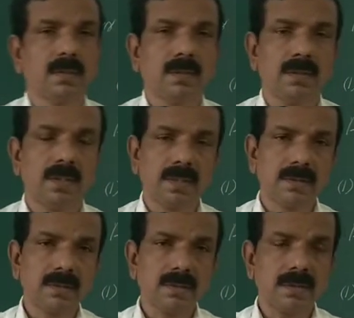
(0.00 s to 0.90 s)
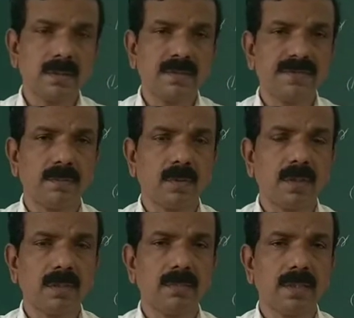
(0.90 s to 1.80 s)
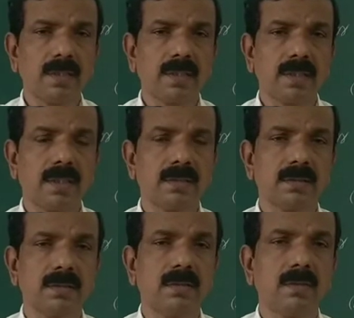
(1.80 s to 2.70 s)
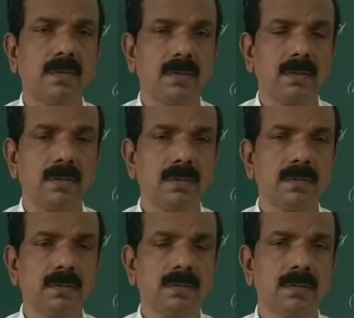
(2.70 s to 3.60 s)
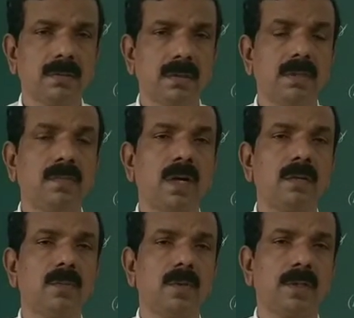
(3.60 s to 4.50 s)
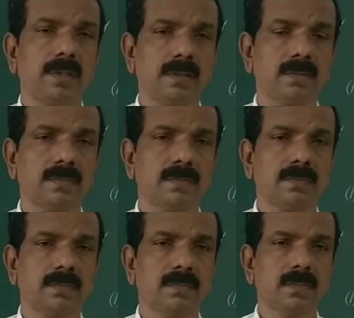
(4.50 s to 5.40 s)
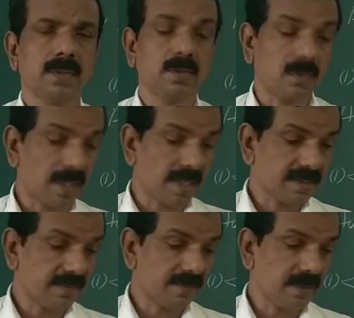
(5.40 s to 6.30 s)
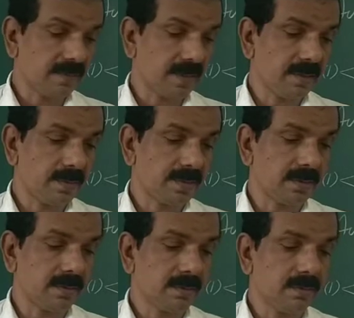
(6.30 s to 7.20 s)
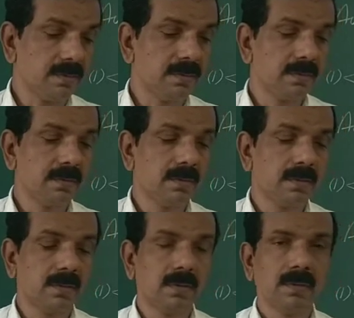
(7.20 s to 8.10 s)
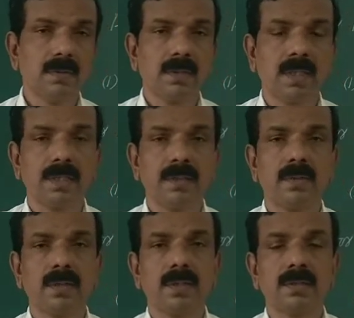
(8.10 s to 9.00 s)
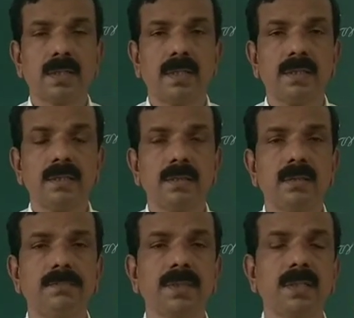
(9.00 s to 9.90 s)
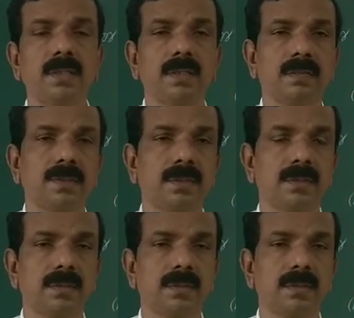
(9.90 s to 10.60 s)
The discretion of the model builder has no role in VAR modeling to classify variables into endogenous and predetermined.